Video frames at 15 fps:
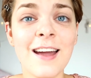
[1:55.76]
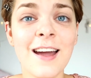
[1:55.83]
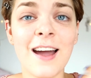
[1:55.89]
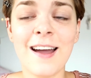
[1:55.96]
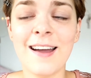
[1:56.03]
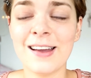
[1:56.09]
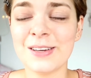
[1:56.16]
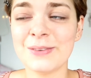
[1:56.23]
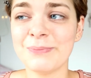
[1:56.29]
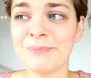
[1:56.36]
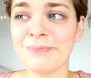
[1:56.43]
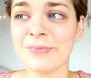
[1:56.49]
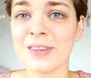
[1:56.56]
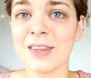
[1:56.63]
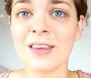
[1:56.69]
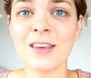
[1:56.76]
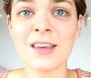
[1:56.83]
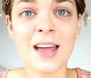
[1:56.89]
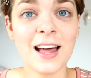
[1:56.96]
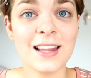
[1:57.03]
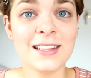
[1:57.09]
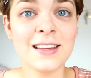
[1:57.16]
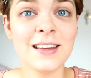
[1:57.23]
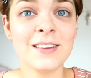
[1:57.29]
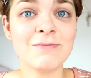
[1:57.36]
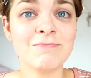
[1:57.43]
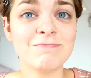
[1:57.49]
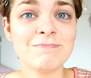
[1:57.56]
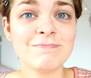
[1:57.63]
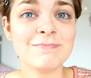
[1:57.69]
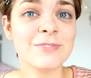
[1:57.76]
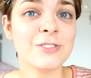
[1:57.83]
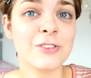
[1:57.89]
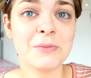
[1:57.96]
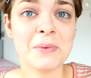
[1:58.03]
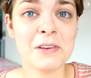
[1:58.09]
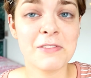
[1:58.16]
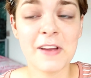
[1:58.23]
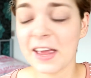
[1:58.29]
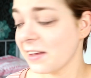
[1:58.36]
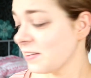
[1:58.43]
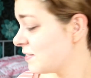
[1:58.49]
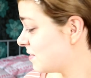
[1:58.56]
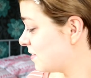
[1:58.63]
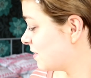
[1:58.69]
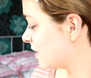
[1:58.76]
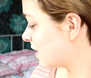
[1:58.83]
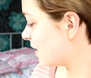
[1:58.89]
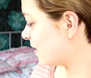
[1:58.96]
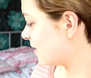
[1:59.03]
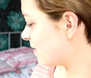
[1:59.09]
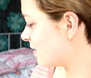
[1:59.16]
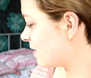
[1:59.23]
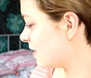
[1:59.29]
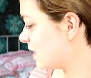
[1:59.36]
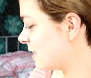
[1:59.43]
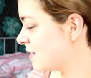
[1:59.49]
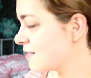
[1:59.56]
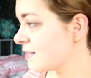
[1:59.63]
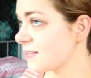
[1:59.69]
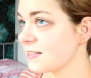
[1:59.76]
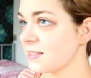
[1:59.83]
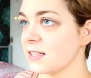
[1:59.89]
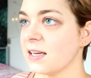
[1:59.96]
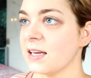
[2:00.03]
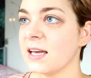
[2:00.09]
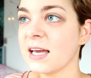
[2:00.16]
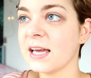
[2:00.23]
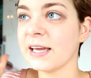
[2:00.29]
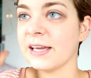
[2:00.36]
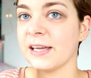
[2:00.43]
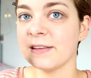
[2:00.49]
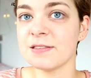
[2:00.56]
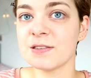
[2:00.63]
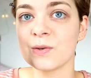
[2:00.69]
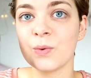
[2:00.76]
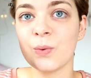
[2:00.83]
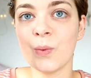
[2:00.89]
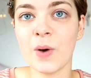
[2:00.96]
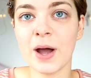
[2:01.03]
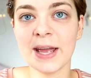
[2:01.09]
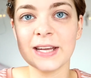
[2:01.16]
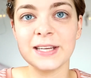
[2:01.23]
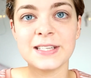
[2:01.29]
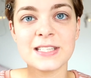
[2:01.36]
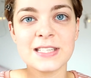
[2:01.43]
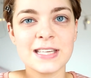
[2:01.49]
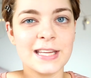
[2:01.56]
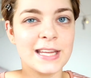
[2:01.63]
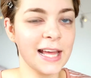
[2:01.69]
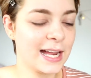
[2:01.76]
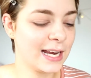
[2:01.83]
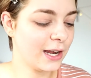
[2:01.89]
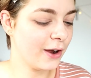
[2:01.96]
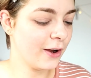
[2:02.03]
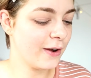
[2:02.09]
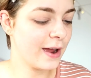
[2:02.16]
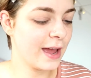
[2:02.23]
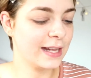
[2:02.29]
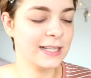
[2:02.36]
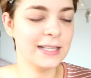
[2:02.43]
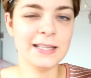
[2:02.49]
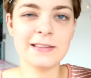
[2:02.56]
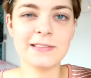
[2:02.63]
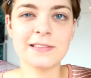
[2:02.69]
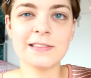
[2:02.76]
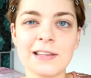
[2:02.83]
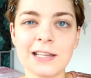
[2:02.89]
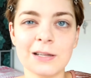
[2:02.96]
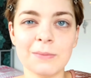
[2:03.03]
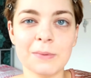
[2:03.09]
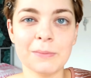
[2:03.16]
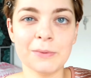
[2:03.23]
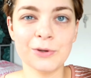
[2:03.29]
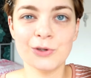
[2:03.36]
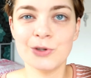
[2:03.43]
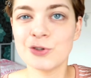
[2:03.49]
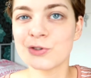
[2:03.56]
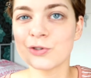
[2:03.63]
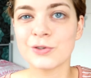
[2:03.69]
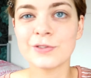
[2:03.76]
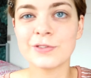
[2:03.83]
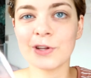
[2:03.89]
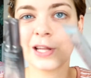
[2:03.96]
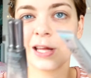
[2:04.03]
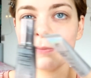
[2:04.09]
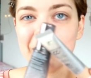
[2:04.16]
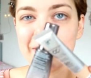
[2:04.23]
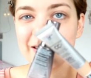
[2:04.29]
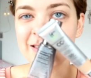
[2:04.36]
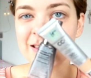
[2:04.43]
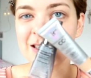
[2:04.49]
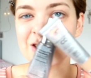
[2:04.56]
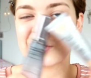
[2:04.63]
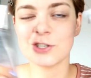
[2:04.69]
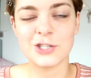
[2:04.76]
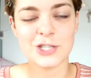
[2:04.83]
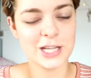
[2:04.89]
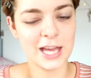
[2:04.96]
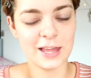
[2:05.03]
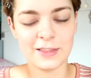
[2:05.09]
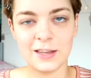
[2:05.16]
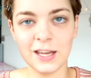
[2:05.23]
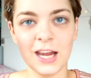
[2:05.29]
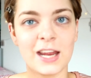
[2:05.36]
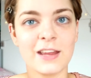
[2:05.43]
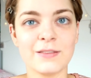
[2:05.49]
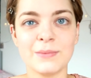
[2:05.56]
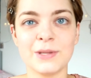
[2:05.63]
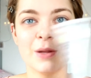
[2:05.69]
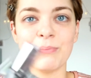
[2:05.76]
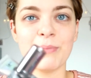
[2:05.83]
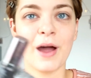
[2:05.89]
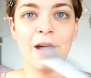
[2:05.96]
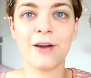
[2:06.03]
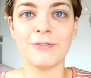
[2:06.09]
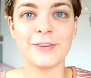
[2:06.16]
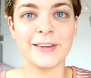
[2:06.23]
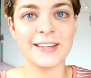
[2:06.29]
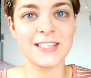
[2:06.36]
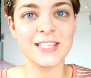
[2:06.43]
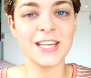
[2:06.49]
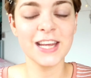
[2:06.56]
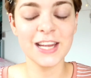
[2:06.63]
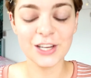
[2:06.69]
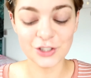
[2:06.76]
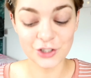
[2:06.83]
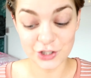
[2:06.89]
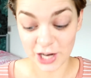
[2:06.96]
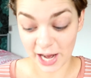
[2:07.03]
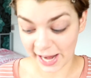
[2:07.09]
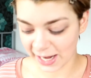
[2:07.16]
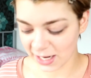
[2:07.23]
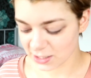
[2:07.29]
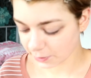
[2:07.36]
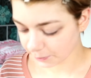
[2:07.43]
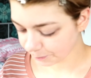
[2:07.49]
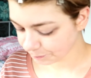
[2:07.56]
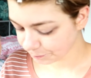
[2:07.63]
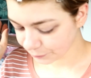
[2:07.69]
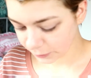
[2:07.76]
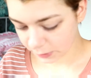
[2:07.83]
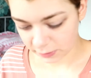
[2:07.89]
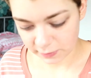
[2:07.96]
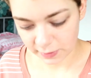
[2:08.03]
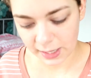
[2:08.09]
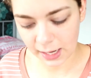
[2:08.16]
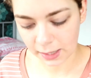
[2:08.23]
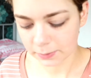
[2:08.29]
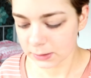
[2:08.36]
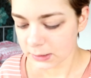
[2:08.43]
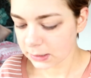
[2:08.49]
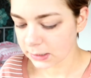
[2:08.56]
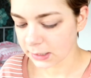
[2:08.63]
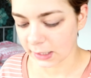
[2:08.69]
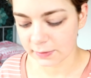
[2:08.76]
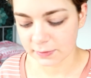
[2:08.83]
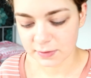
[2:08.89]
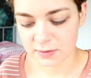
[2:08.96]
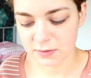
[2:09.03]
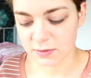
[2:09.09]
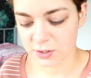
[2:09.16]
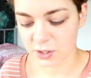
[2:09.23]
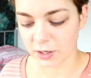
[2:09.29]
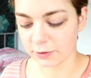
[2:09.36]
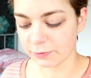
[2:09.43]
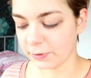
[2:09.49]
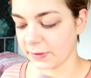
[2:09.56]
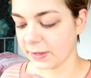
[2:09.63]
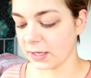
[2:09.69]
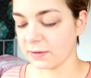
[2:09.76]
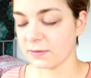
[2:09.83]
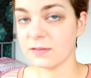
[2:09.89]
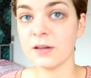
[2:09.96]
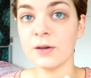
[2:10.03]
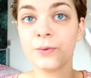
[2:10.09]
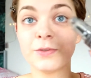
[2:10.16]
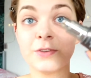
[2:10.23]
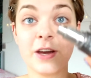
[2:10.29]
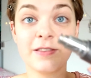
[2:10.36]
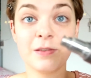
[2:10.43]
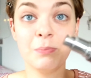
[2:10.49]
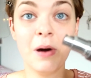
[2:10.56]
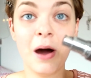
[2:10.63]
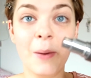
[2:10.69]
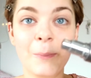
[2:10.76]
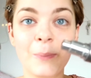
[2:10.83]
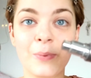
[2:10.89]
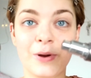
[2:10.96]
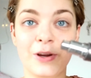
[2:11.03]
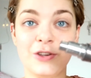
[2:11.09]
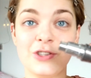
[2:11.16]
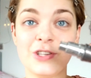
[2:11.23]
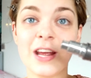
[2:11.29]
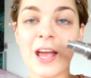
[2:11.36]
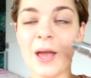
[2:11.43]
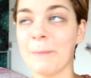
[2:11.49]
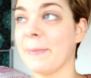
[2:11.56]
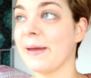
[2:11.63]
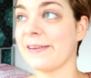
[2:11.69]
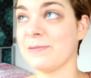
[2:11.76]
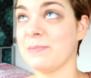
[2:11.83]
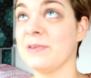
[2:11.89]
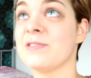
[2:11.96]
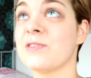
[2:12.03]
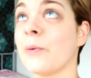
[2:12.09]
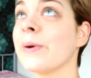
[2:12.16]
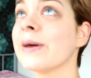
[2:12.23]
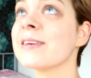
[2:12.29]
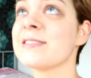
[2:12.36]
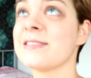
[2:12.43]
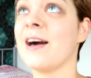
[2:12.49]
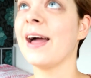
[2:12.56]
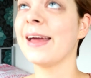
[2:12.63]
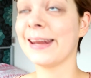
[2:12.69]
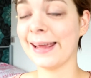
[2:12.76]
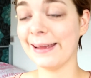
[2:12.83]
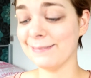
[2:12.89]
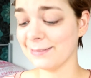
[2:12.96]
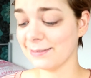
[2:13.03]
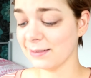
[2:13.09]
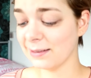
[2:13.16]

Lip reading: colour for my face, because this is quite yellow and then this little bit more neutral, so like mixing the two together like gives me the perfect shade. So yeah, let's start off with this. It also has a pump, which makes me so excited.